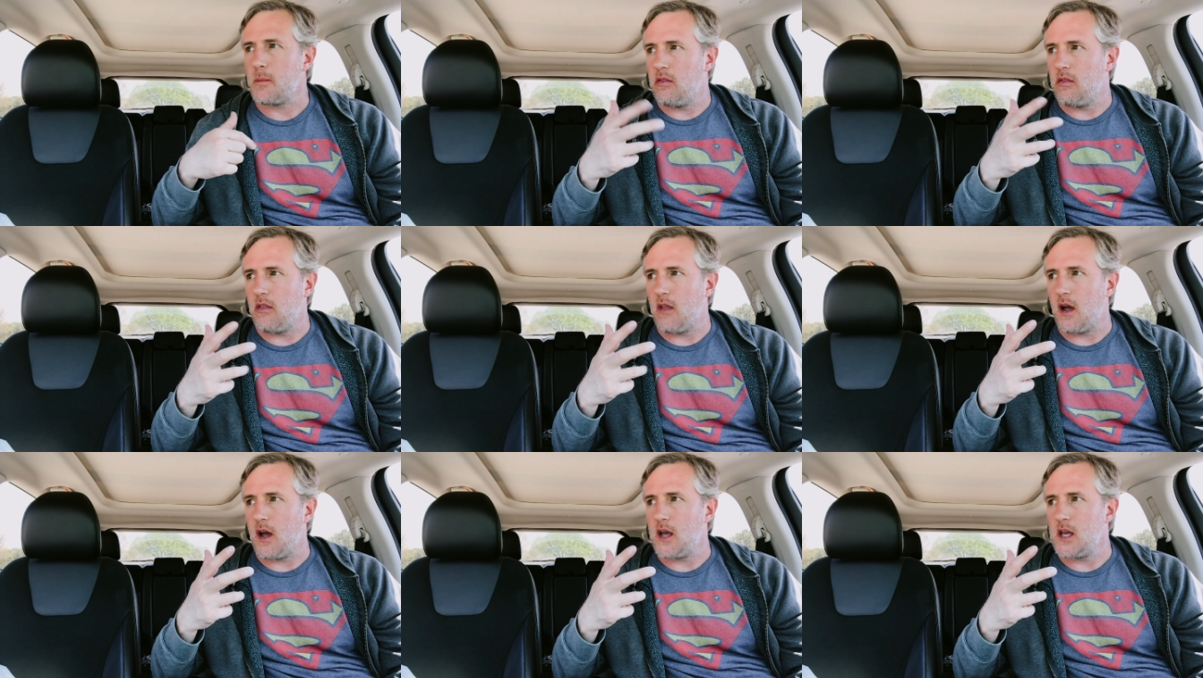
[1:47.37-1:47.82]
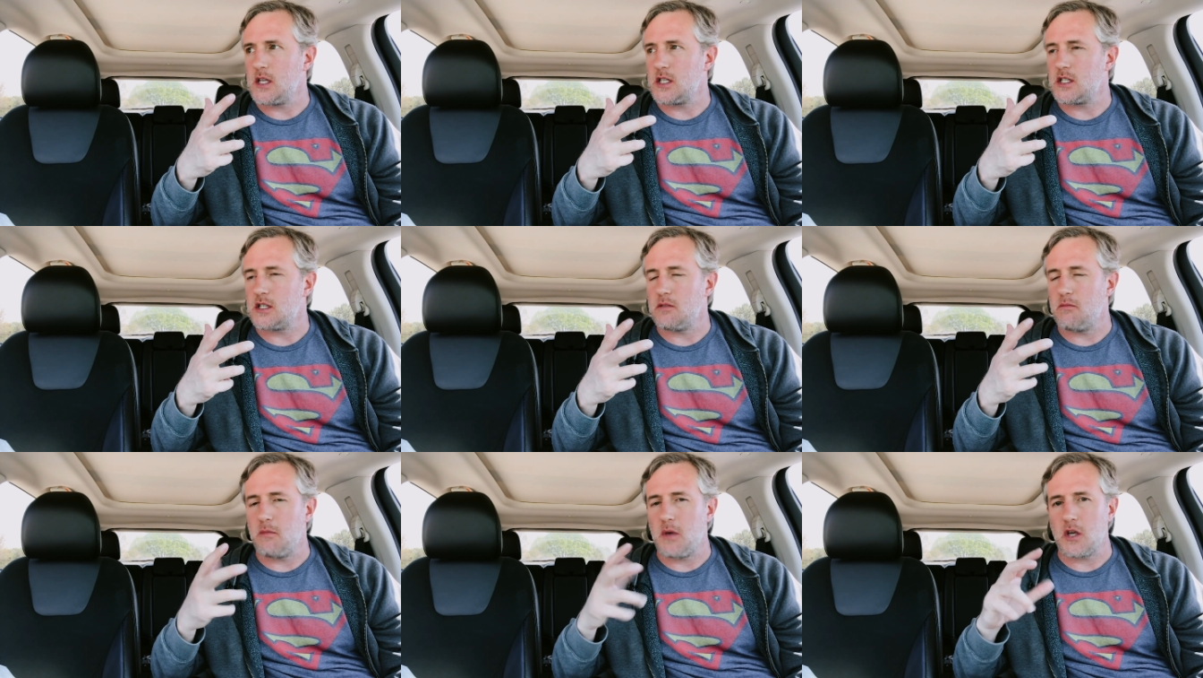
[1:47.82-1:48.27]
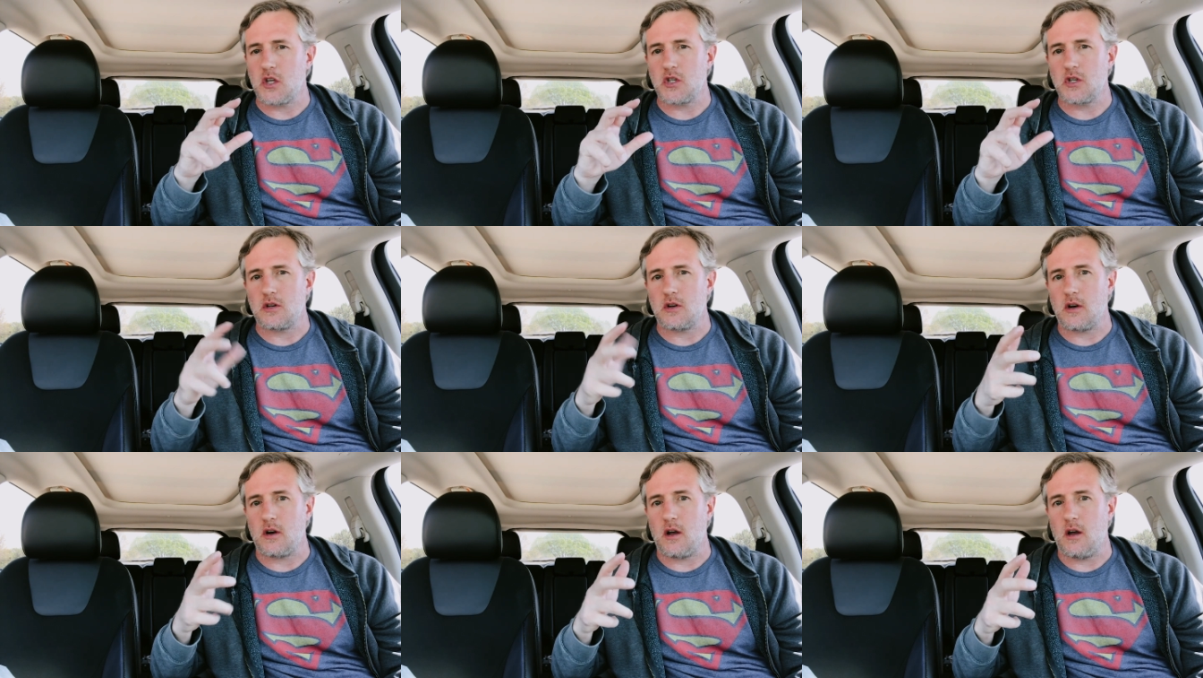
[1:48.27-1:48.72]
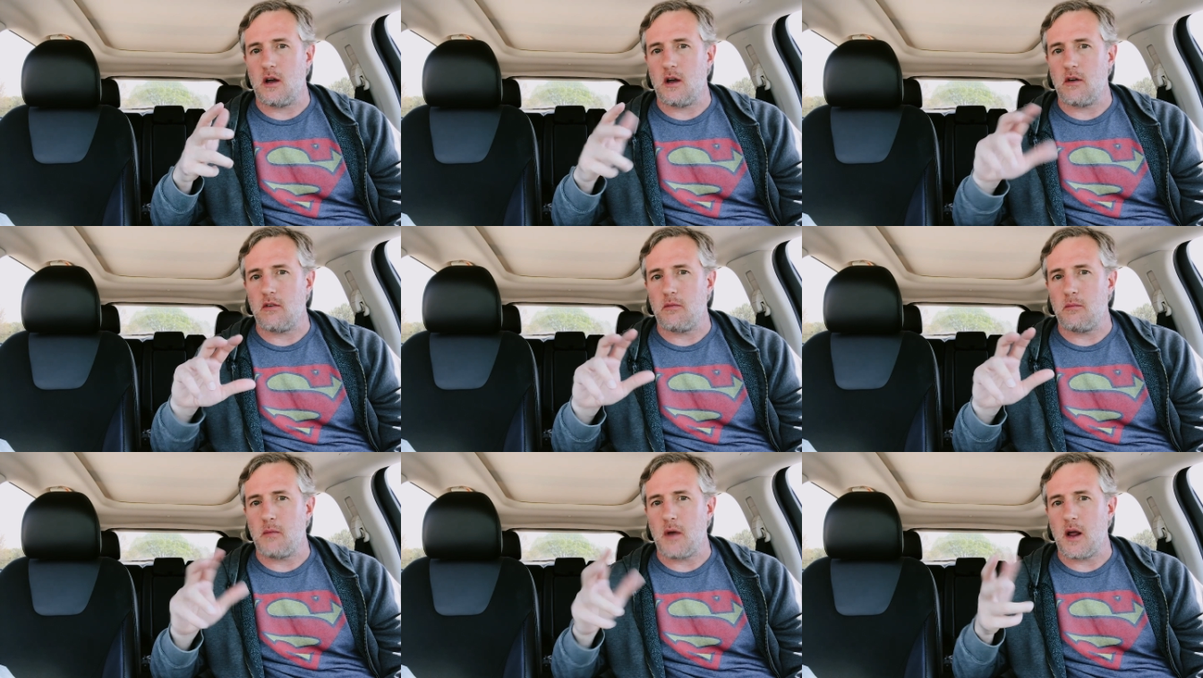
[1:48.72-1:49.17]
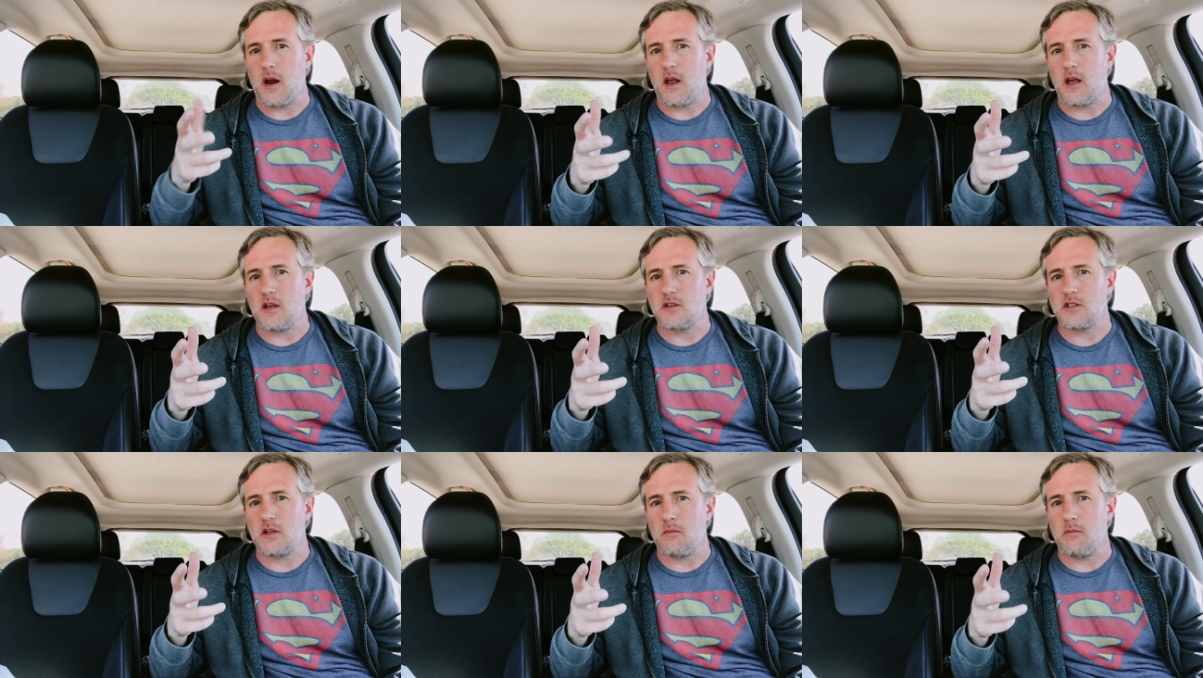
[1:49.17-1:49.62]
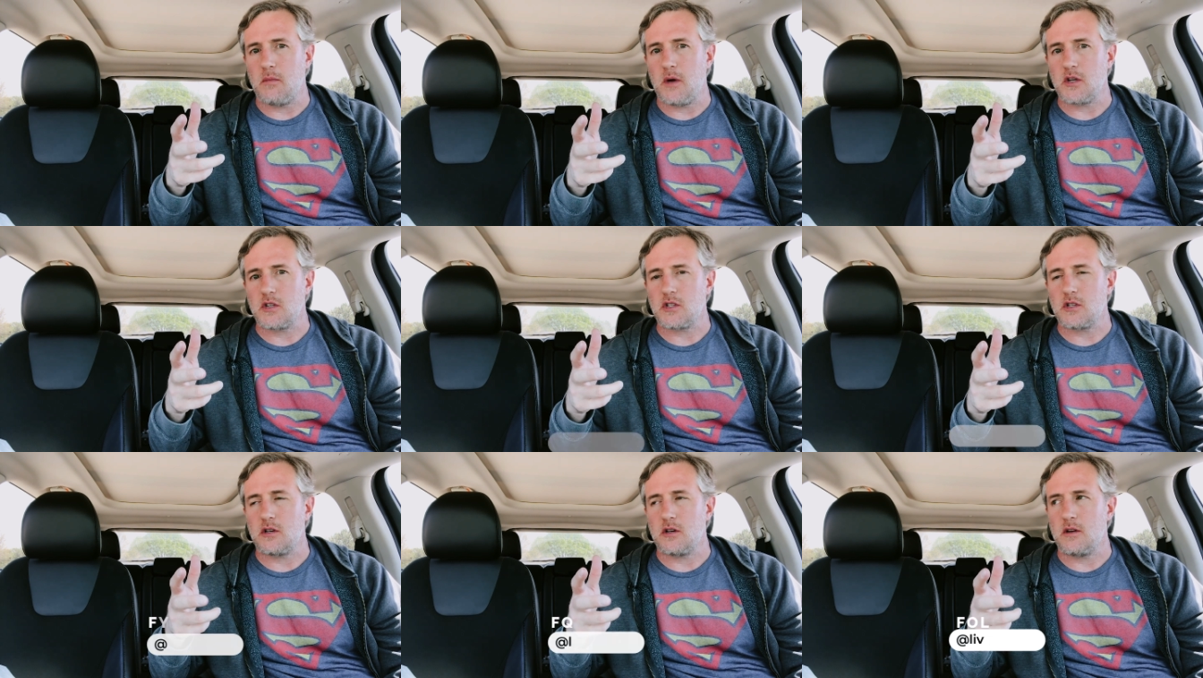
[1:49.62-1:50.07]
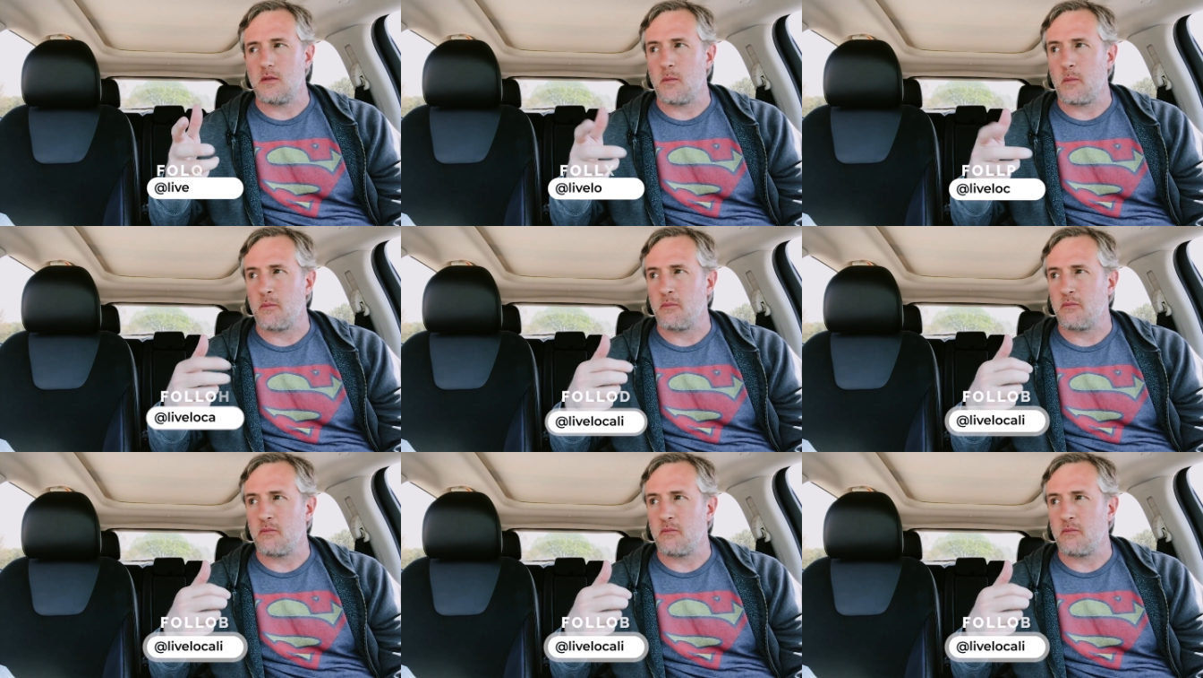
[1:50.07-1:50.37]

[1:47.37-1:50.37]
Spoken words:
Nice mixture of mayonnaise and mustard.